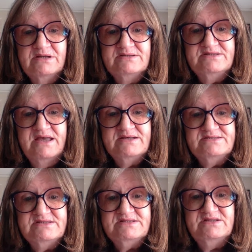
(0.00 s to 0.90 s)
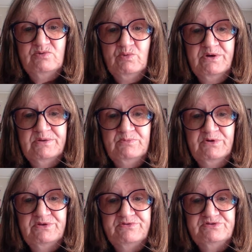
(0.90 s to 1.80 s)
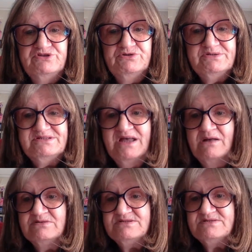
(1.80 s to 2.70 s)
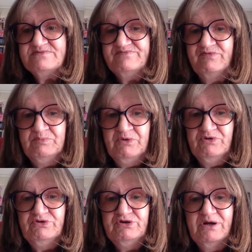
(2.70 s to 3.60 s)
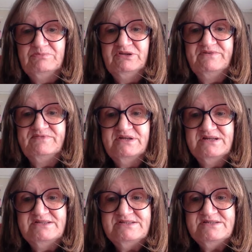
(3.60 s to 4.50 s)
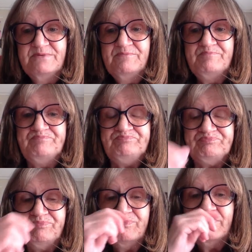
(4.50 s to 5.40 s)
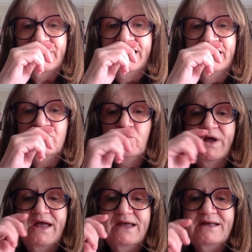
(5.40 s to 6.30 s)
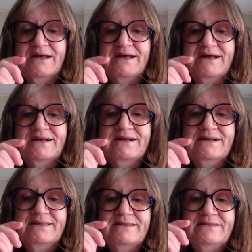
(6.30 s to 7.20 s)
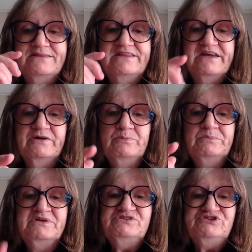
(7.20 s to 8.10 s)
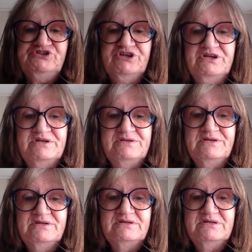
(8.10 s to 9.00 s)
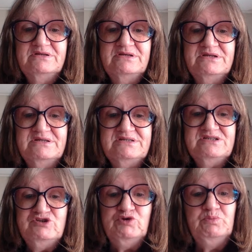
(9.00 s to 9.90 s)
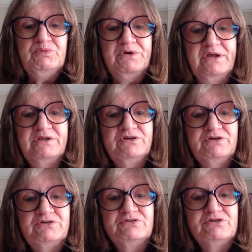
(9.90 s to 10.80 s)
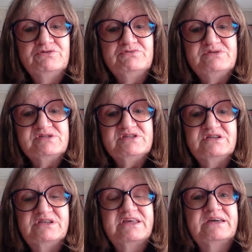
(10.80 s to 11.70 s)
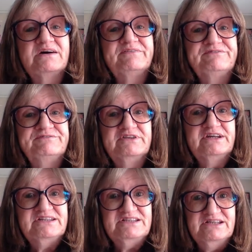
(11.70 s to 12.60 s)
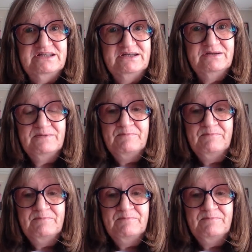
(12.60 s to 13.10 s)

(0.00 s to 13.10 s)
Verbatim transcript: Isaiah 61, 1 through 2. It sounds familiar. I believe it is. Anyway, their mission is to bring the good news to the afflicted